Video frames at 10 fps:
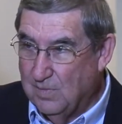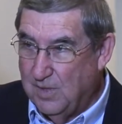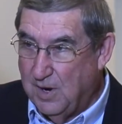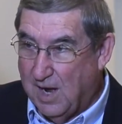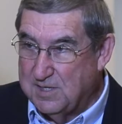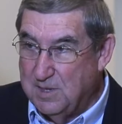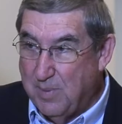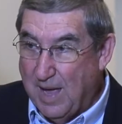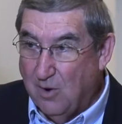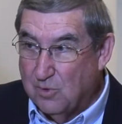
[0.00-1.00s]
The Nazi
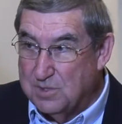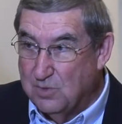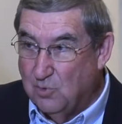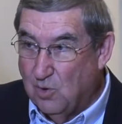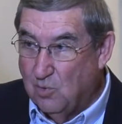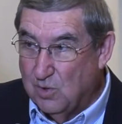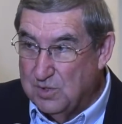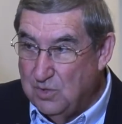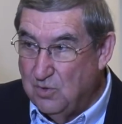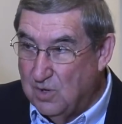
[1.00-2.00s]
powers in World War
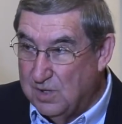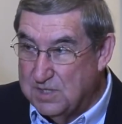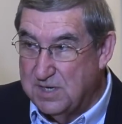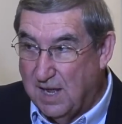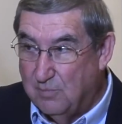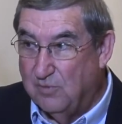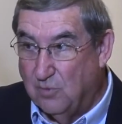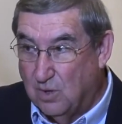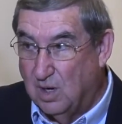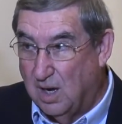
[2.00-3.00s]
II couldn't stand
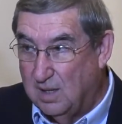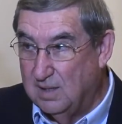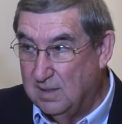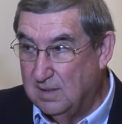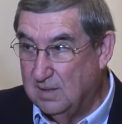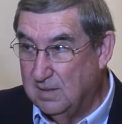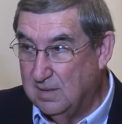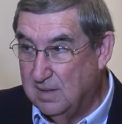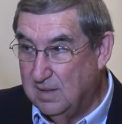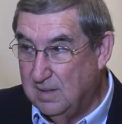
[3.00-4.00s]
before God.
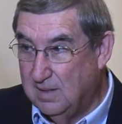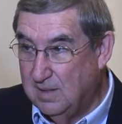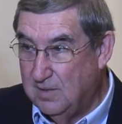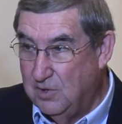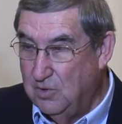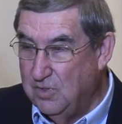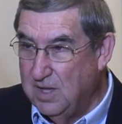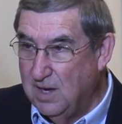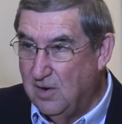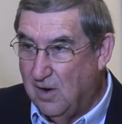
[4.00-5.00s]
Do you
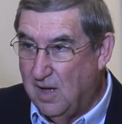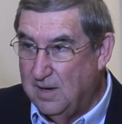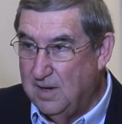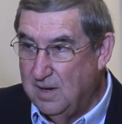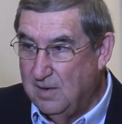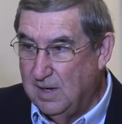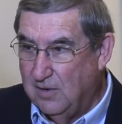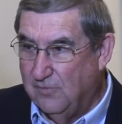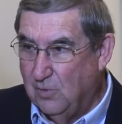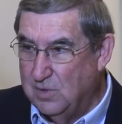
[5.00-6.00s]
think God
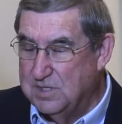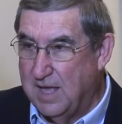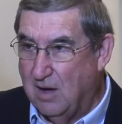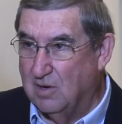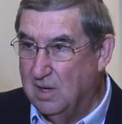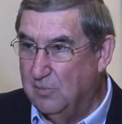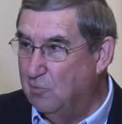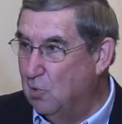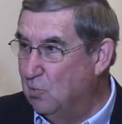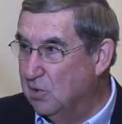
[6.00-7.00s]
influenced the outcome of
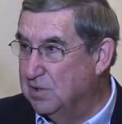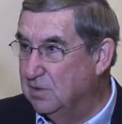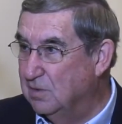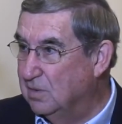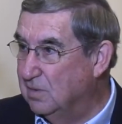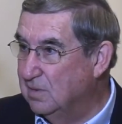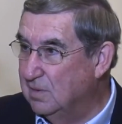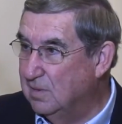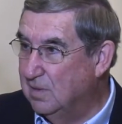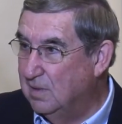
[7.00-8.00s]
World War II?
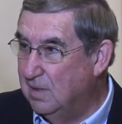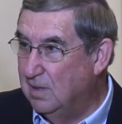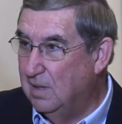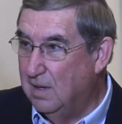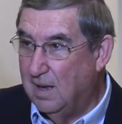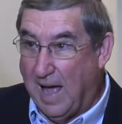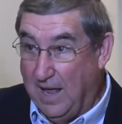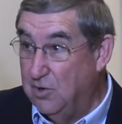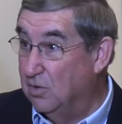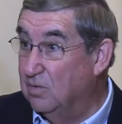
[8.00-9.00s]
I
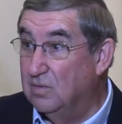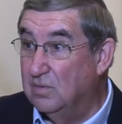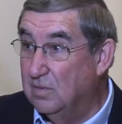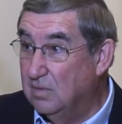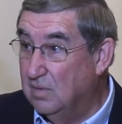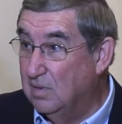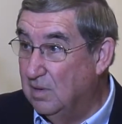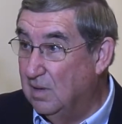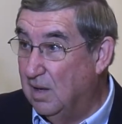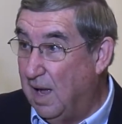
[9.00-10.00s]
do.
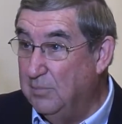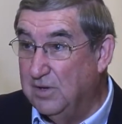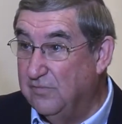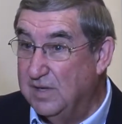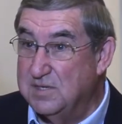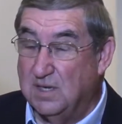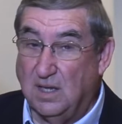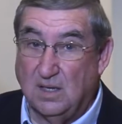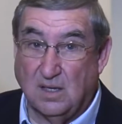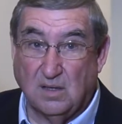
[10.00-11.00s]
I'm convinced that
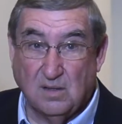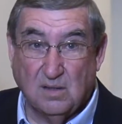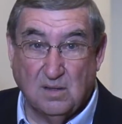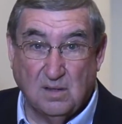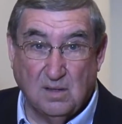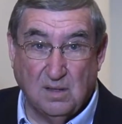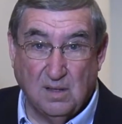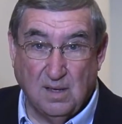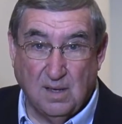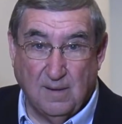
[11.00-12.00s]
he did.
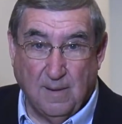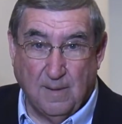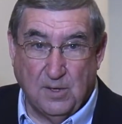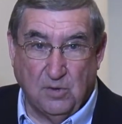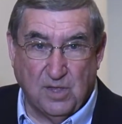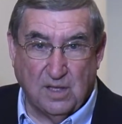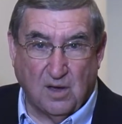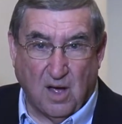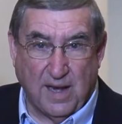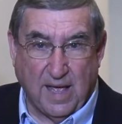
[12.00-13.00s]
Do you think
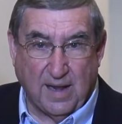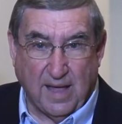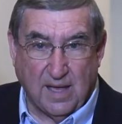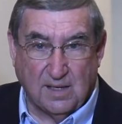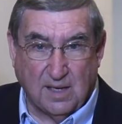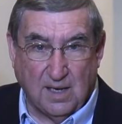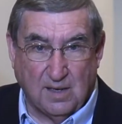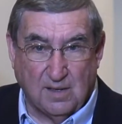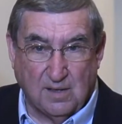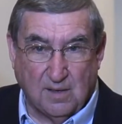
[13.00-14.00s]
God had a hand
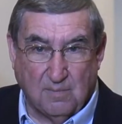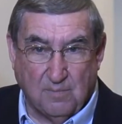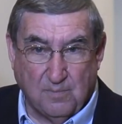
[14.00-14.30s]
in the,